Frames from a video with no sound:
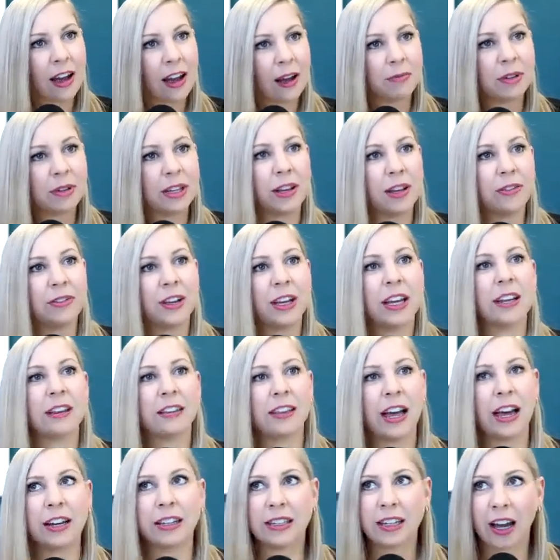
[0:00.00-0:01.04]
I'm giving it
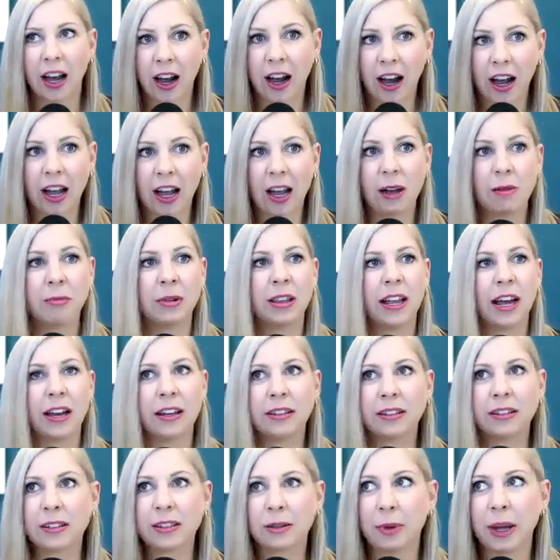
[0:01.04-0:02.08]
that time and
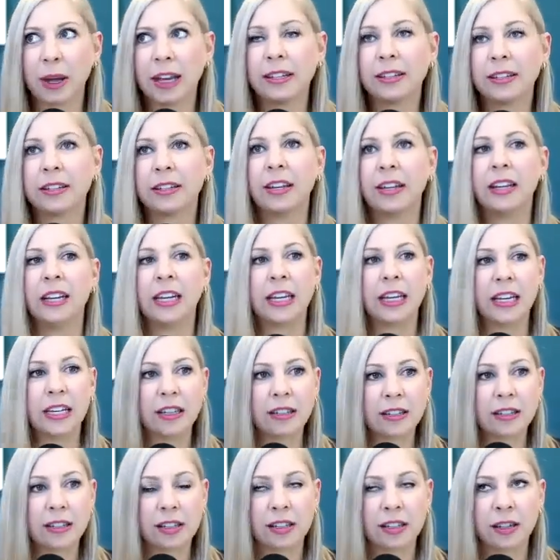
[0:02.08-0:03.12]
that space it
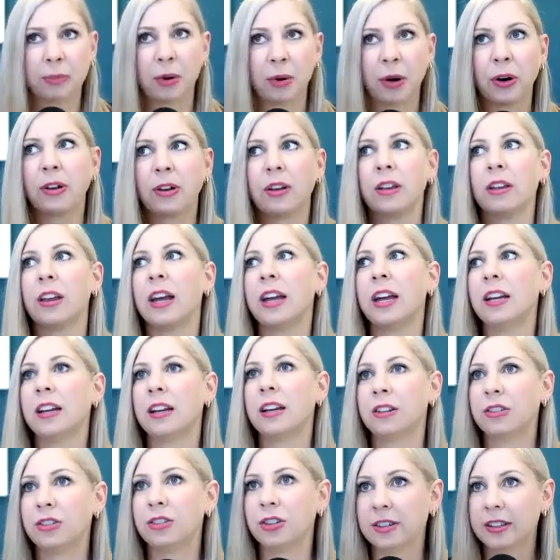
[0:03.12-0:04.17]
needs to percolate
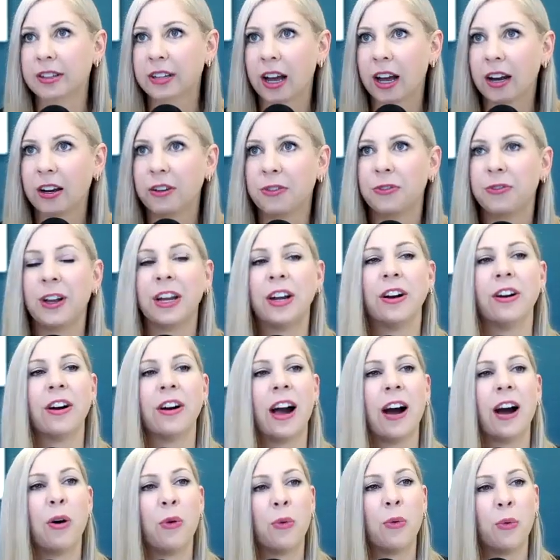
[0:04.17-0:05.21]
and just kind of figure
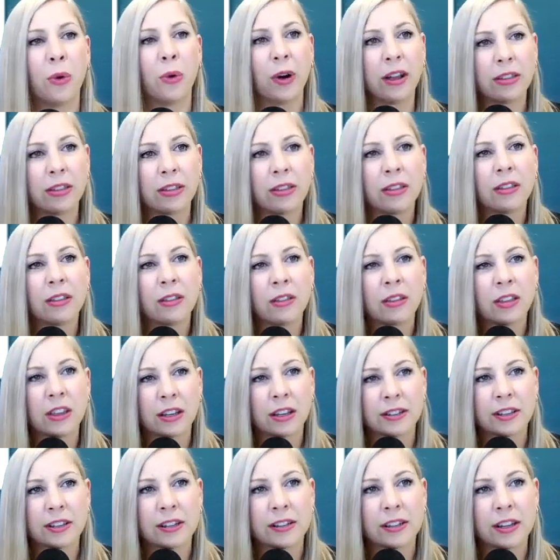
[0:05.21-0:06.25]
out what
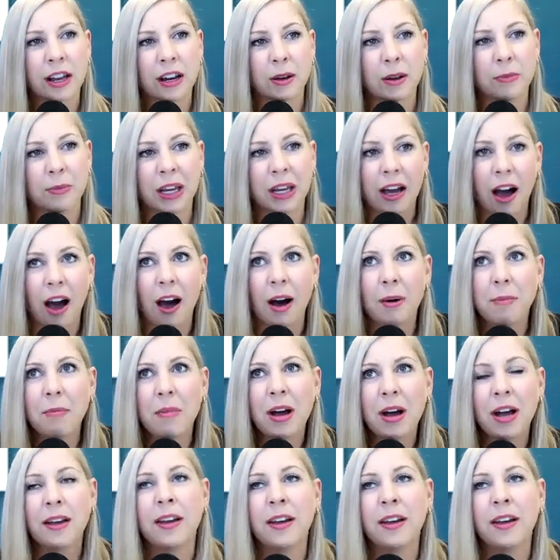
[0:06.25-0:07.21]
this is going to become.